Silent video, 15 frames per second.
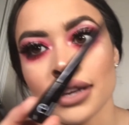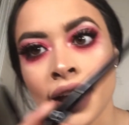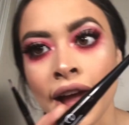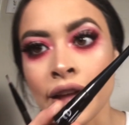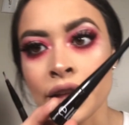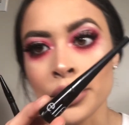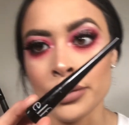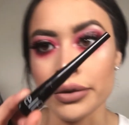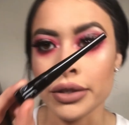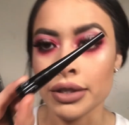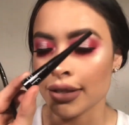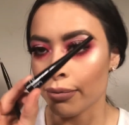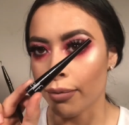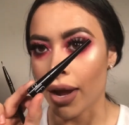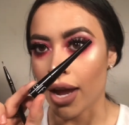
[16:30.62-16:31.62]
I
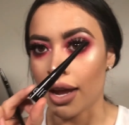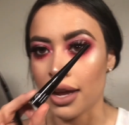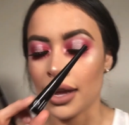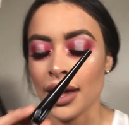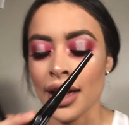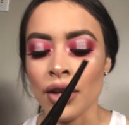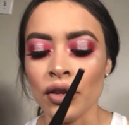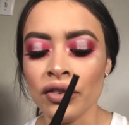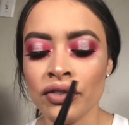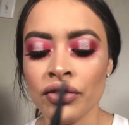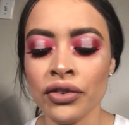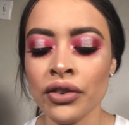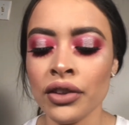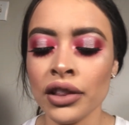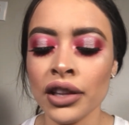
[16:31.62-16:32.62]
used my
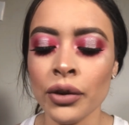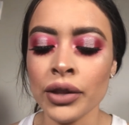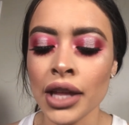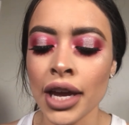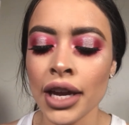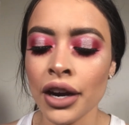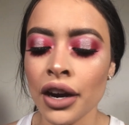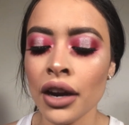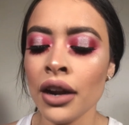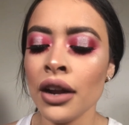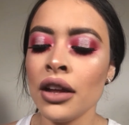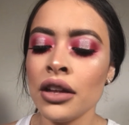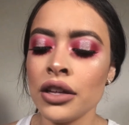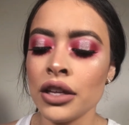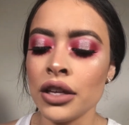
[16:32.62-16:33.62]
e.l.f. liquid liner,
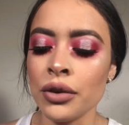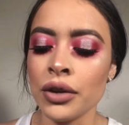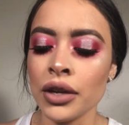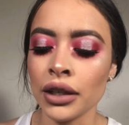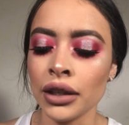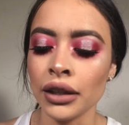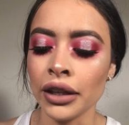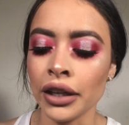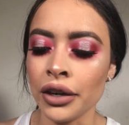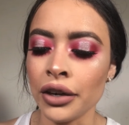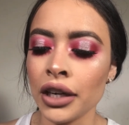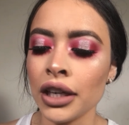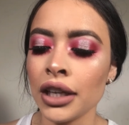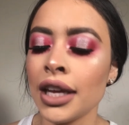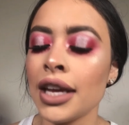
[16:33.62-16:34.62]
you can
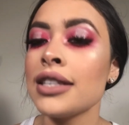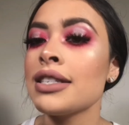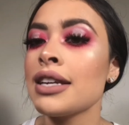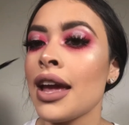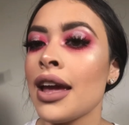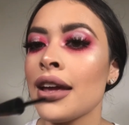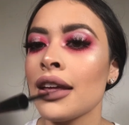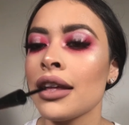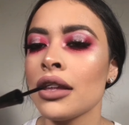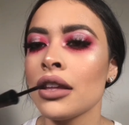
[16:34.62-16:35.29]
literally take